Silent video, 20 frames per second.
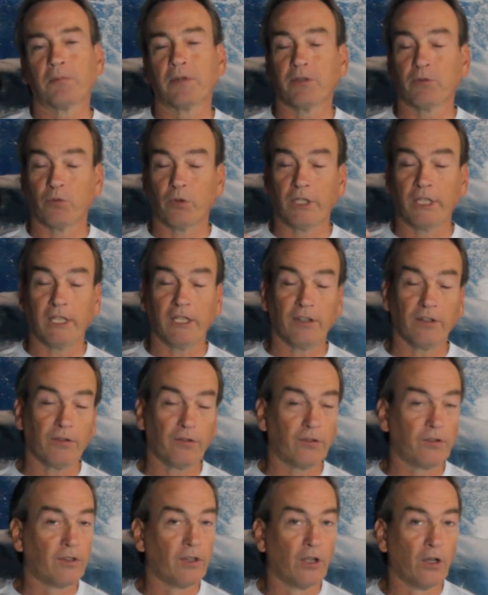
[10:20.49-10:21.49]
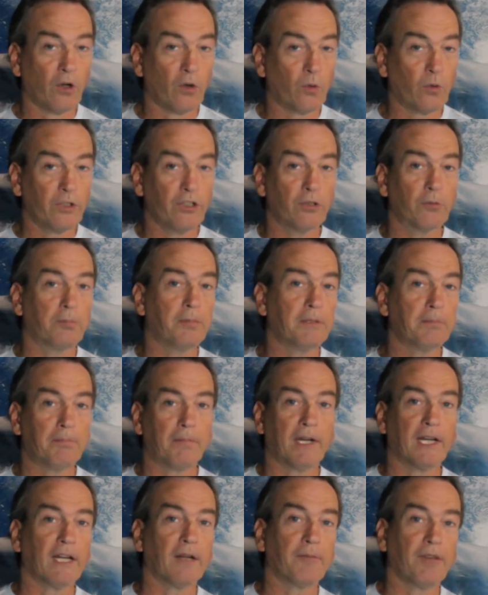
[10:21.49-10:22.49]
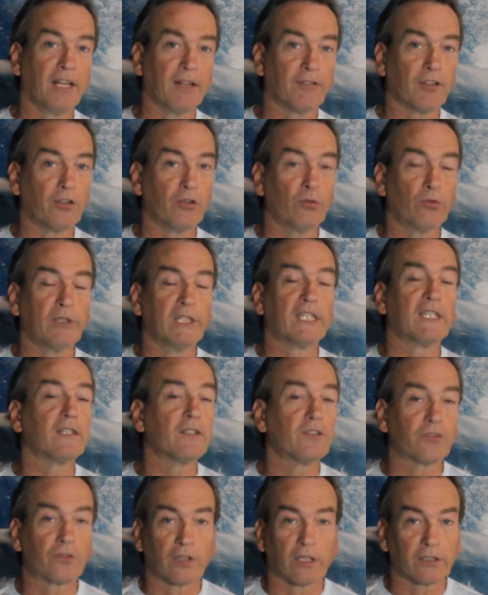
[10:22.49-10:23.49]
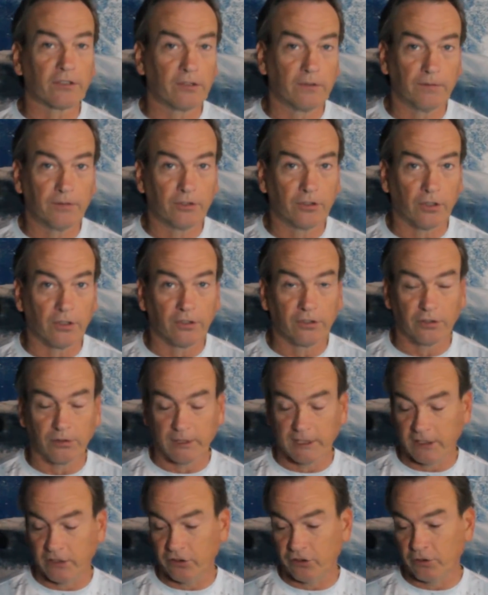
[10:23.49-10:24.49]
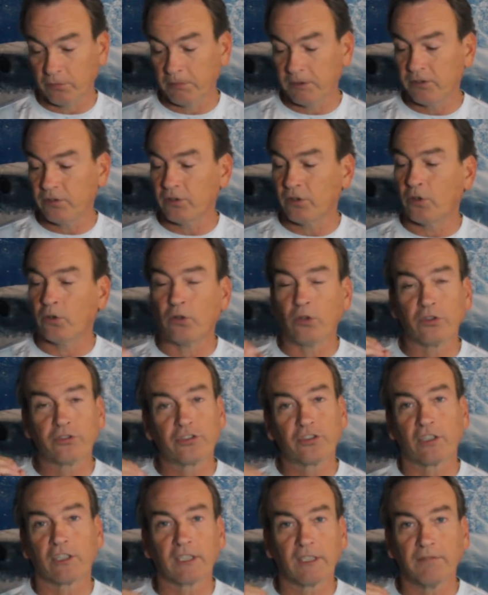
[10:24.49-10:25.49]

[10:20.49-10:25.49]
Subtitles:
But when you're bit by them, they have to do reconstructive surgery because you're missing a whole chunk